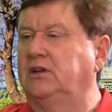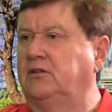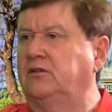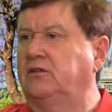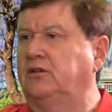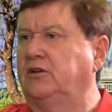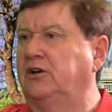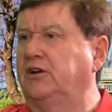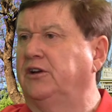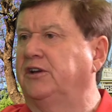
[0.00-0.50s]

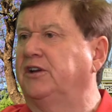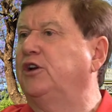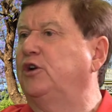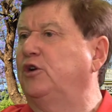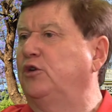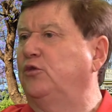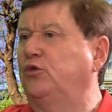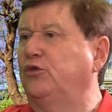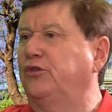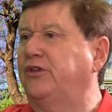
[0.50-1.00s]
Right.
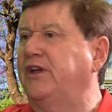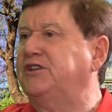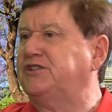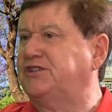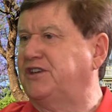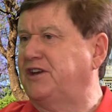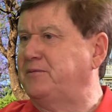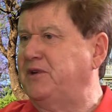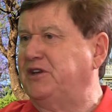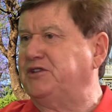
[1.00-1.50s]
Well, thanks
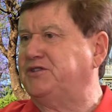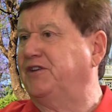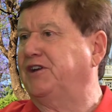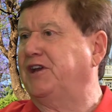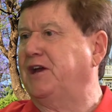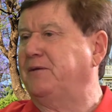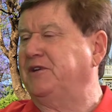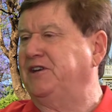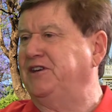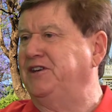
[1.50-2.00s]
so much for
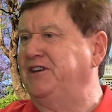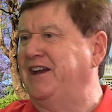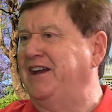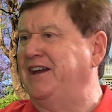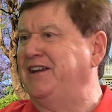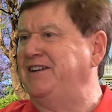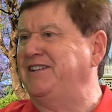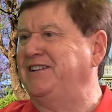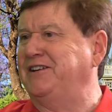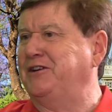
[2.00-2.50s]
coming in,
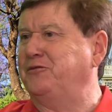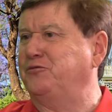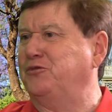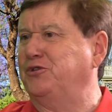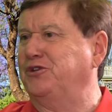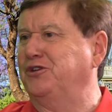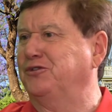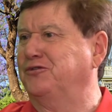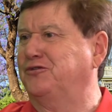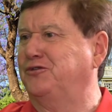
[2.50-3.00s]
Anne, and we
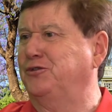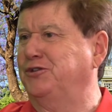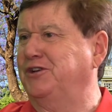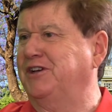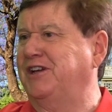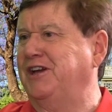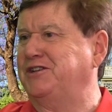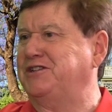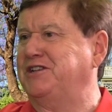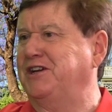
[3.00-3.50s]
look forward to
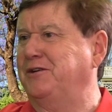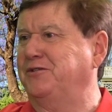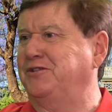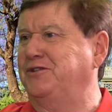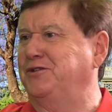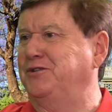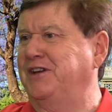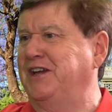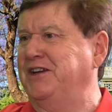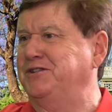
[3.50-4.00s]
catching up with you
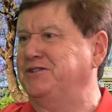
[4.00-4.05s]
again